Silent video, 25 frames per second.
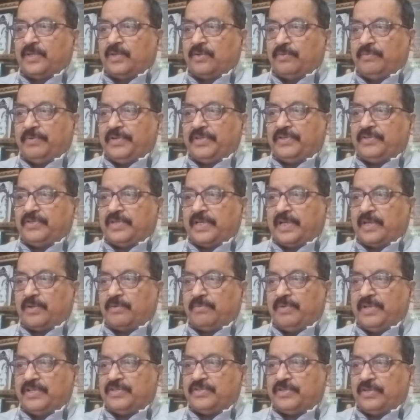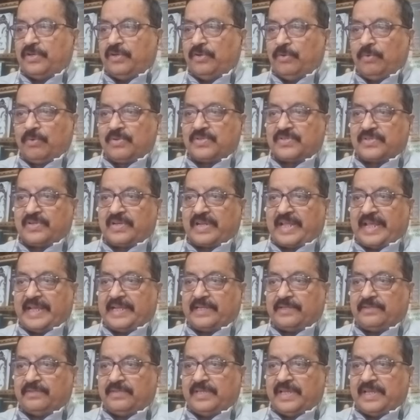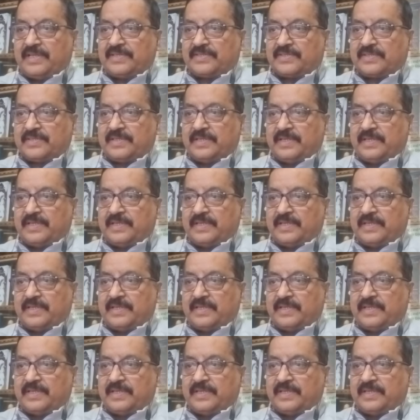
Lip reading: which looks like this: